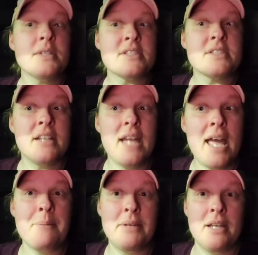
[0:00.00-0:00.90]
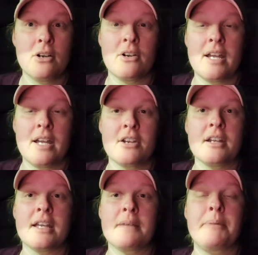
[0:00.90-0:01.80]
what's going to happen now, Greg, you're going
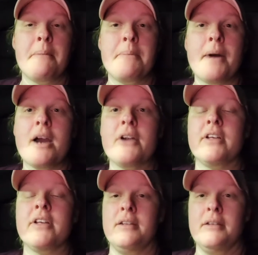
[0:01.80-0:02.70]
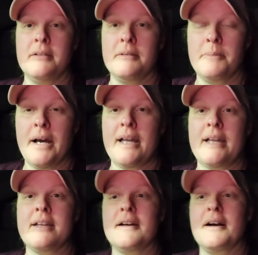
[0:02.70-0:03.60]
to get bombarded
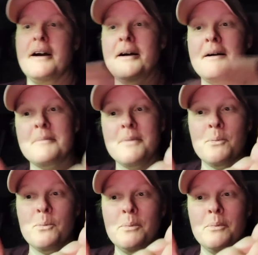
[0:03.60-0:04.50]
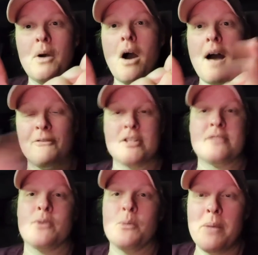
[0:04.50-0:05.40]
by um, offers
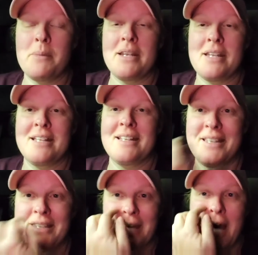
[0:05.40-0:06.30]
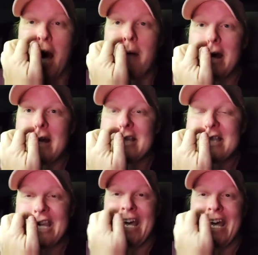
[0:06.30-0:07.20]
from women in, in the comments.